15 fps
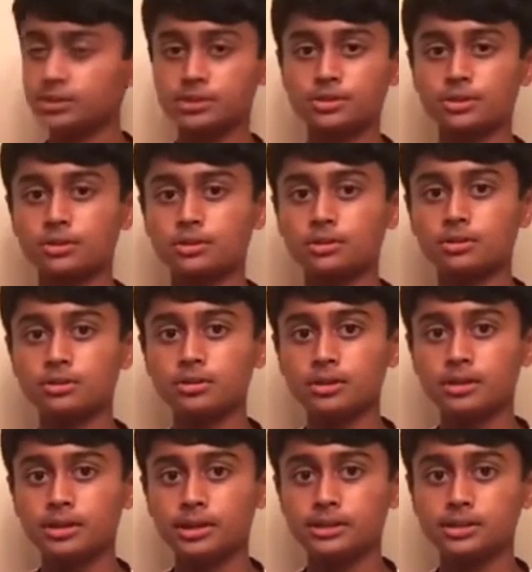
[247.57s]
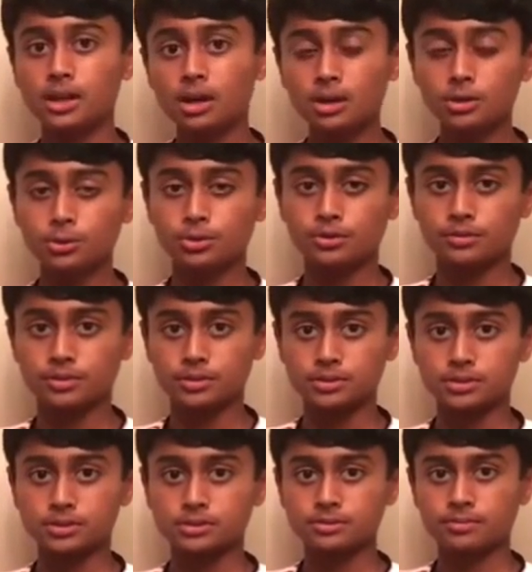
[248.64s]
circle is our
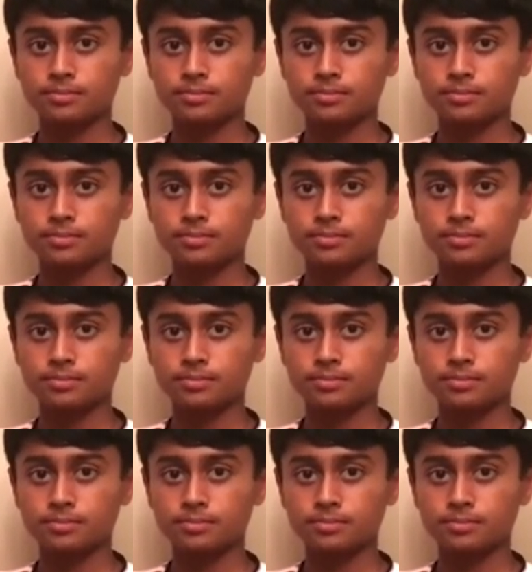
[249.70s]
universe,